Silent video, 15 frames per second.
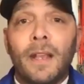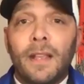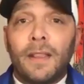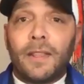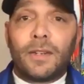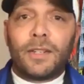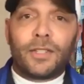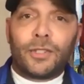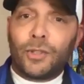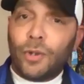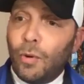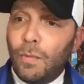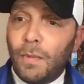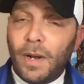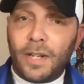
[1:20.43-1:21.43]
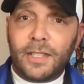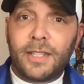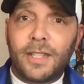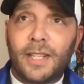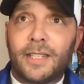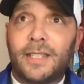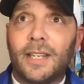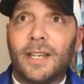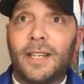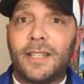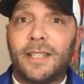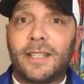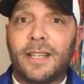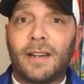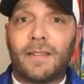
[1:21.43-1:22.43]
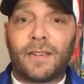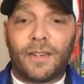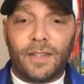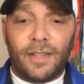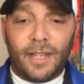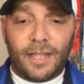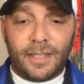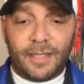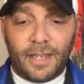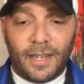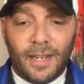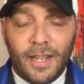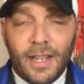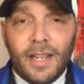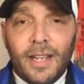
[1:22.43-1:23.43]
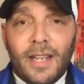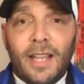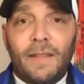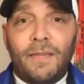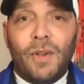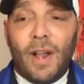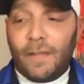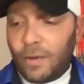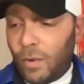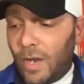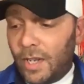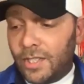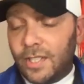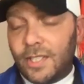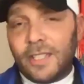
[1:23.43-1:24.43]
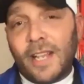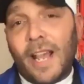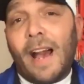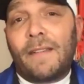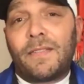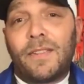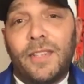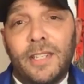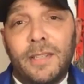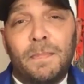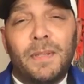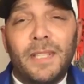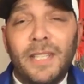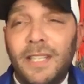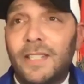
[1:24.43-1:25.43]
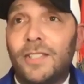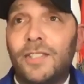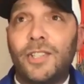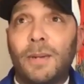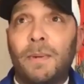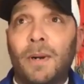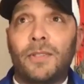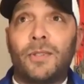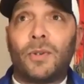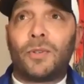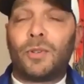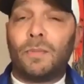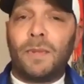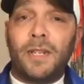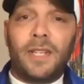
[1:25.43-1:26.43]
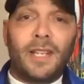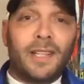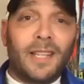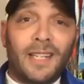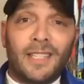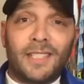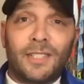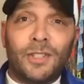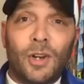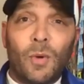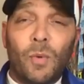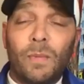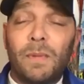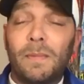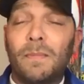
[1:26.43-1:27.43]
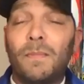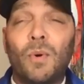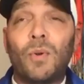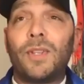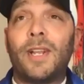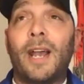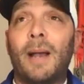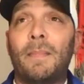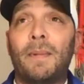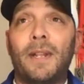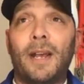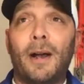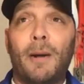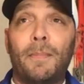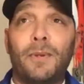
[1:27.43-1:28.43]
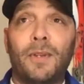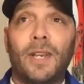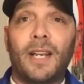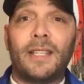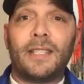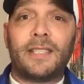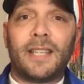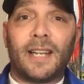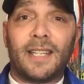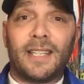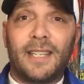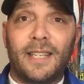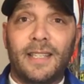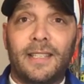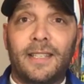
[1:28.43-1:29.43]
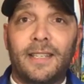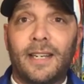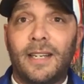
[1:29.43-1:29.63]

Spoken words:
There is so much that to cover that if you have questions after this, please jump on social media, let us know. We'd be more than happy to help you guys kind of get